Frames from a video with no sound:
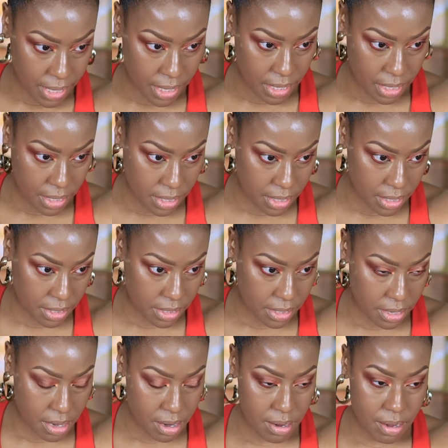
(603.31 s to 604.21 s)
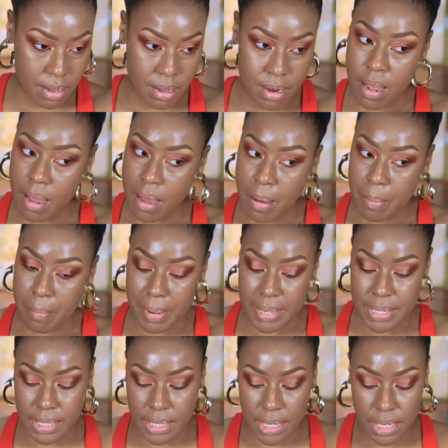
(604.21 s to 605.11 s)
it looks on my
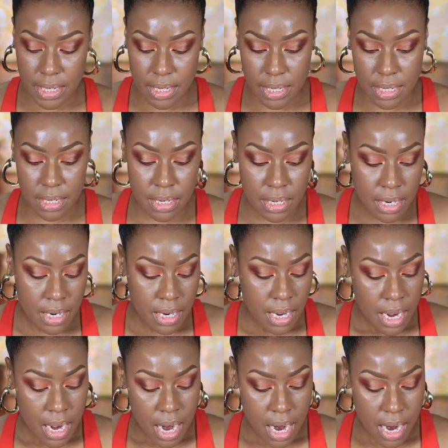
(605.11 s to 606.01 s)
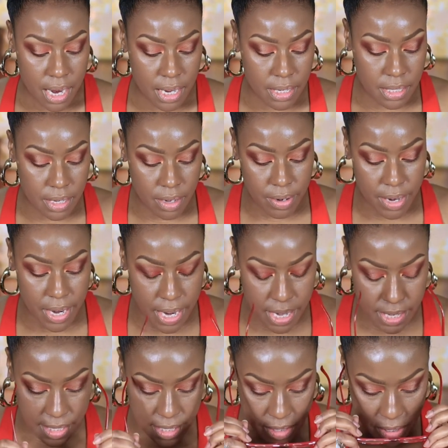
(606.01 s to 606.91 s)
skin. All right, so
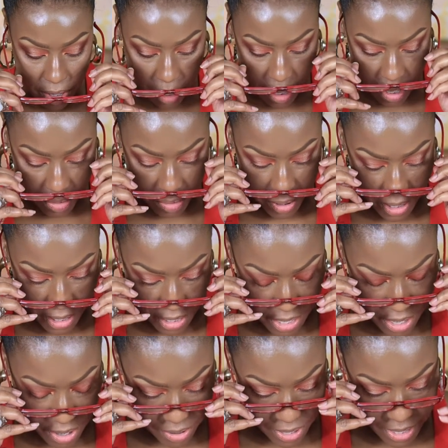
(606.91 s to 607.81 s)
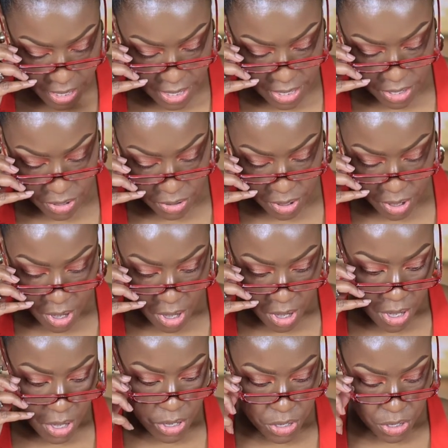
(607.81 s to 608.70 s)
next we're gonna go in
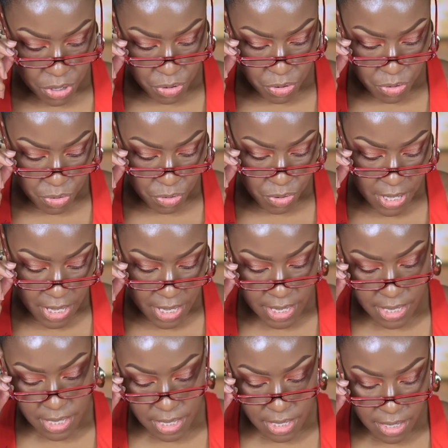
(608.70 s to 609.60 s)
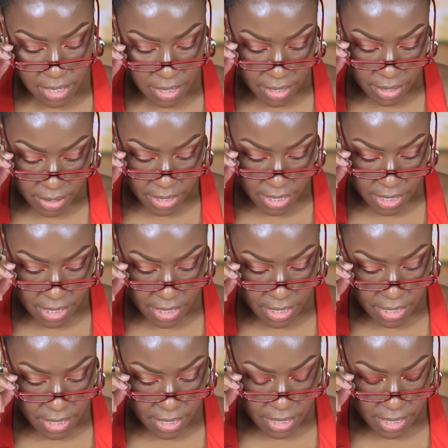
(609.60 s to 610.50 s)
to the concealer. This
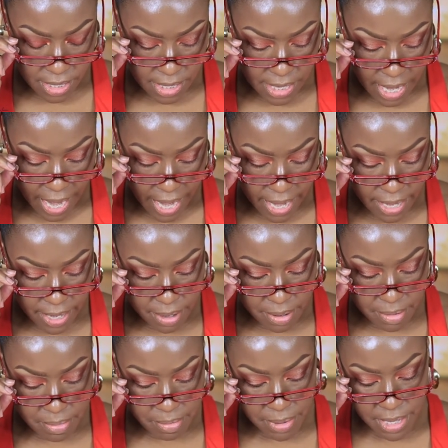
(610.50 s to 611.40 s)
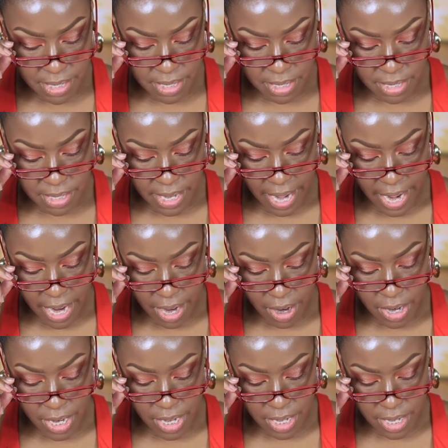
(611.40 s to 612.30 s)
is item this is
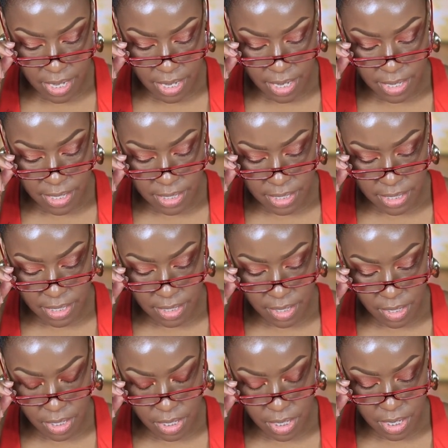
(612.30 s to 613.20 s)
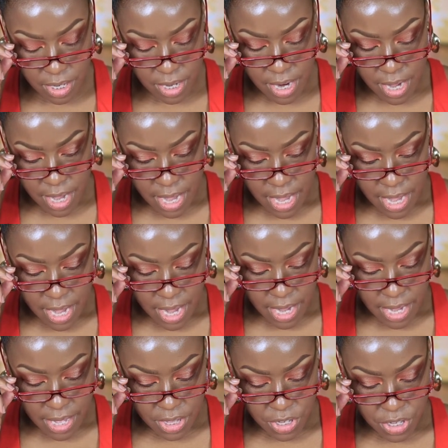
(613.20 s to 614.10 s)
Air Hug Concealer,
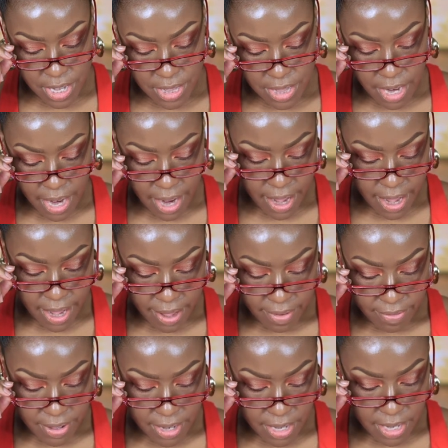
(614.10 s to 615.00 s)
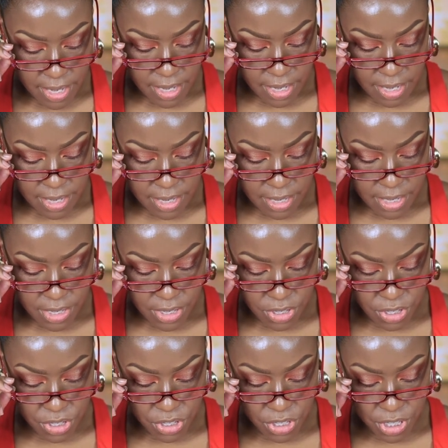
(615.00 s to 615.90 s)
and the shade that I have it in
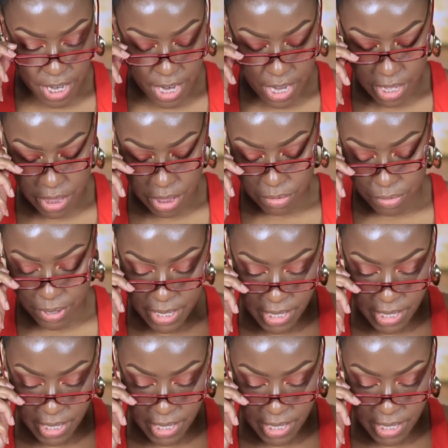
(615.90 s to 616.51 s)
is shade three